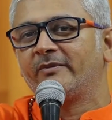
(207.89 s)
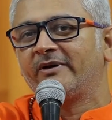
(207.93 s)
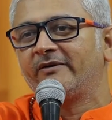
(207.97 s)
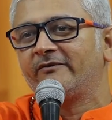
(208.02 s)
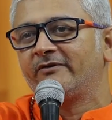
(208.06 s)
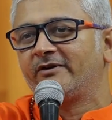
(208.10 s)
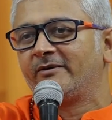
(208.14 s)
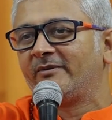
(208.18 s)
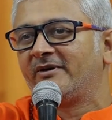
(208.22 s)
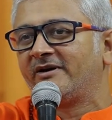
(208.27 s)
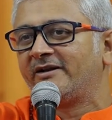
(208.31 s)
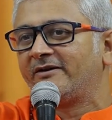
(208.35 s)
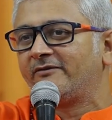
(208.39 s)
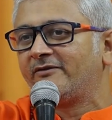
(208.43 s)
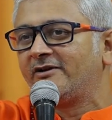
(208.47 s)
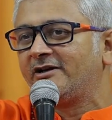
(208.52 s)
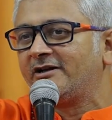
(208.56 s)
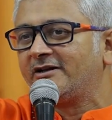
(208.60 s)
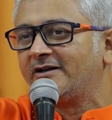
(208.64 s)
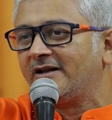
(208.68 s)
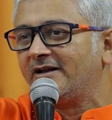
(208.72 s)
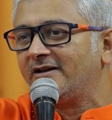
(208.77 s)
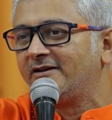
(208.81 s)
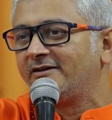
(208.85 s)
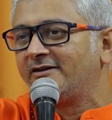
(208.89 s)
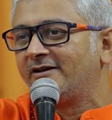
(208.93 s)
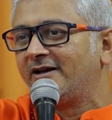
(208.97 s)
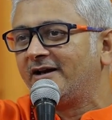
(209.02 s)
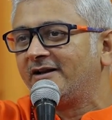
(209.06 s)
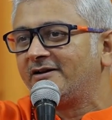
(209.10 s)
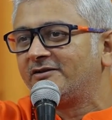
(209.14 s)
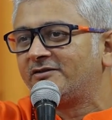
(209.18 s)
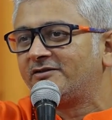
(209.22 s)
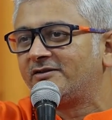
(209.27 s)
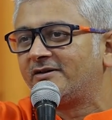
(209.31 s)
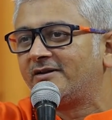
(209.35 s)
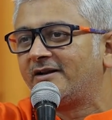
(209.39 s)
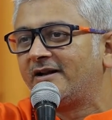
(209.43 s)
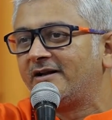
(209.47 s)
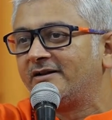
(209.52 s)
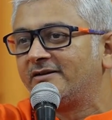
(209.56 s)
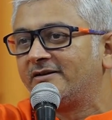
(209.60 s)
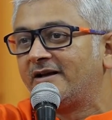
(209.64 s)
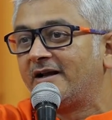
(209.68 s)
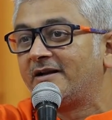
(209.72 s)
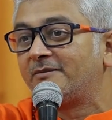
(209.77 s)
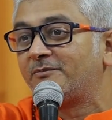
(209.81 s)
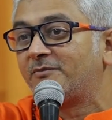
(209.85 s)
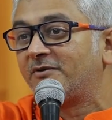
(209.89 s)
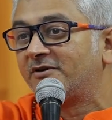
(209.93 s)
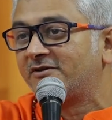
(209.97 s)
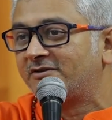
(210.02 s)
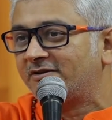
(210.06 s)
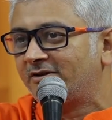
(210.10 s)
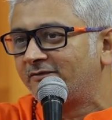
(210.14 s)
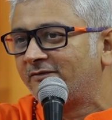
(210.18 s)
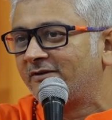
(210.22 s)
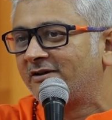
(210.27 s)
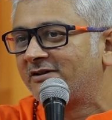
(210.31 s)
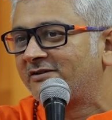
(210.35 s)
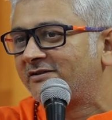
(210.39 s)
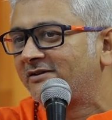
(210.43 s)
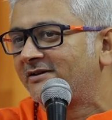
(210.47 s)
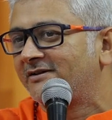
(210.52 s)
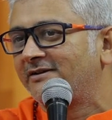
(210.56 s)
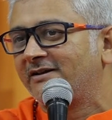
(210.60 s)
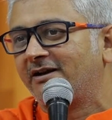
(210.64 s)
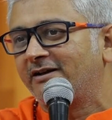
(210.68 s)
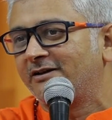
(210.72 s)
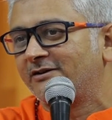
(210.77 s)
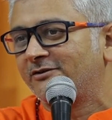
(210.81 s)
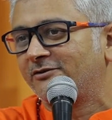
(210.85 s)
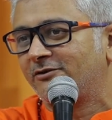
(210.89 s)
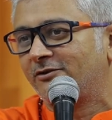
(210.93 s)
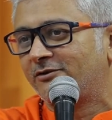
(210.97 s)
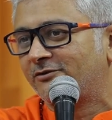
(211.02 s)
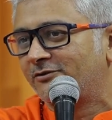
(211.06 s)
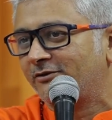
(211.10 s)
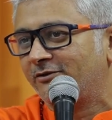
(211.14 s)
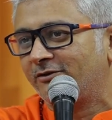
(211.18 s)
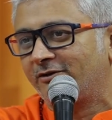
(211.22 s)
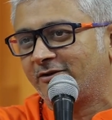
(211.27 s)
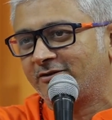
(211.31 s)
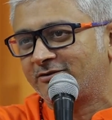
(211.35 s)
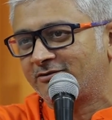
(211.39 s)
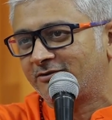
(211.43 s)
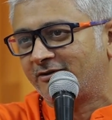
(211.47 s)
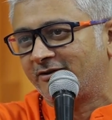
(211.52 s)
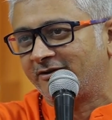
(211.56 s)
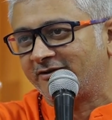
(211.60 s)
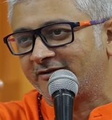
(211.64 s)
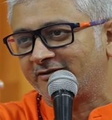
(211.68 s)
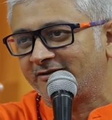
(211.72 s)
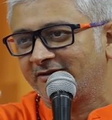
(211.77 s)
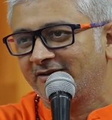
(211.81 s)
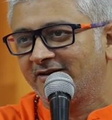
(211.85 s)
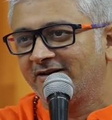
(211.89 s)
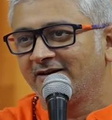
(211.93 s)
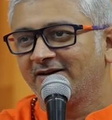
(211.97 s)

everybody will tell the answer and that person will say, that is also your choice.